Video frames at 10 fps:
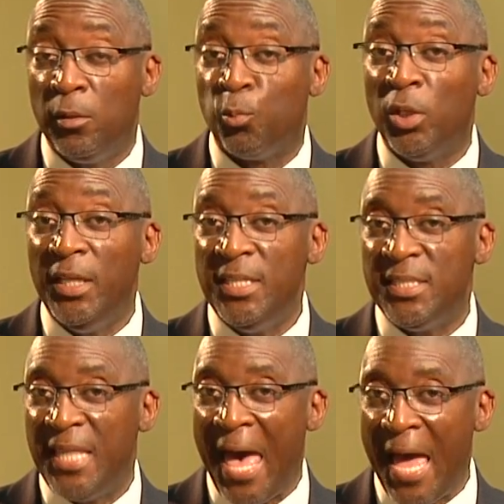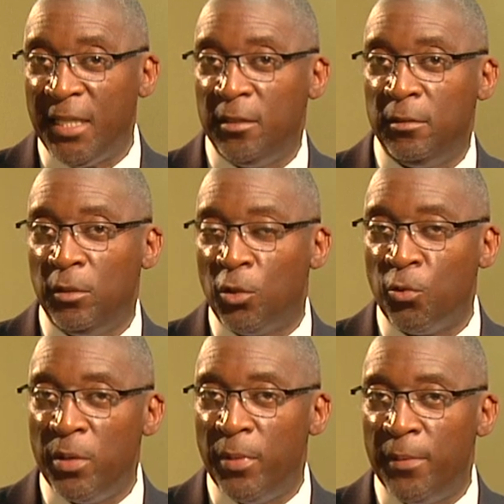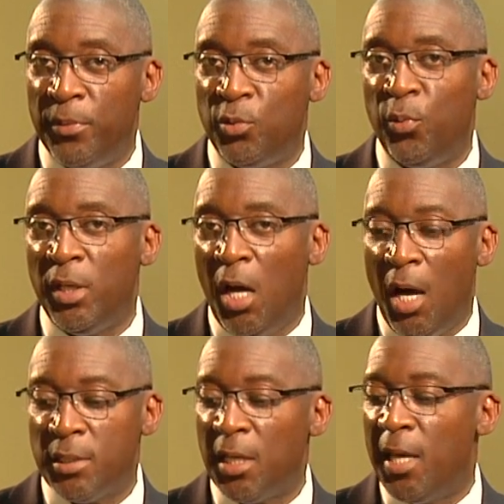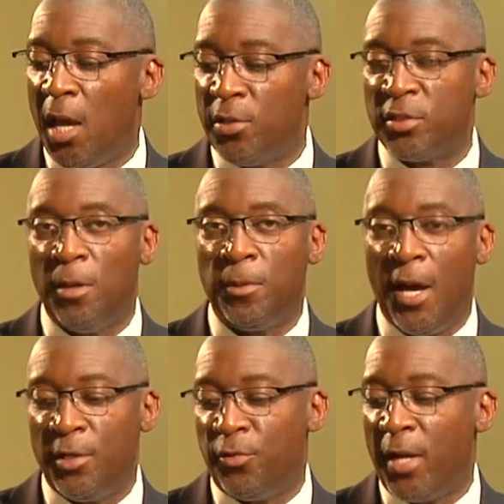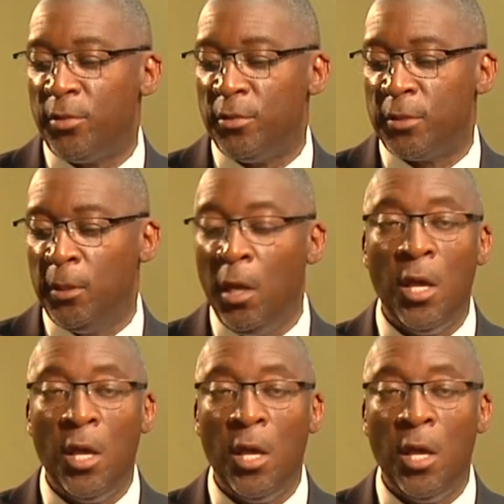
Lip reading: release that agreement between us and our subcontractors,